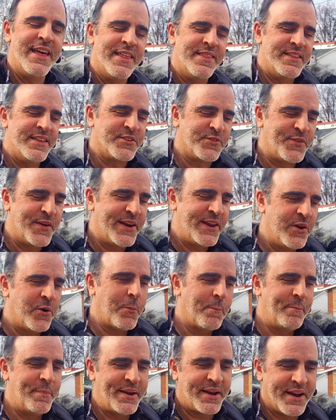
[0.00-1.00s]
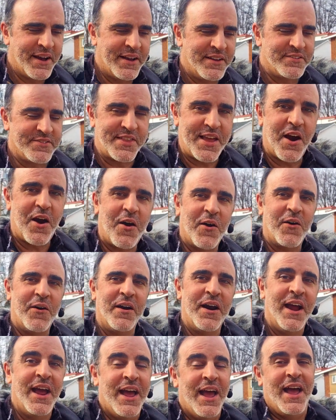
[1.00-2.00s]
this video, because they are
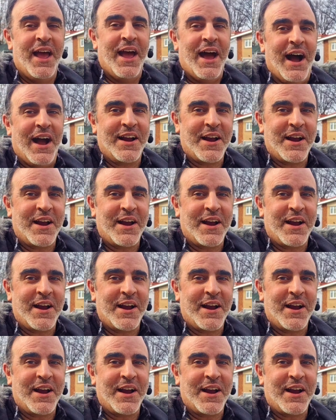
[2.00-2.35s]
a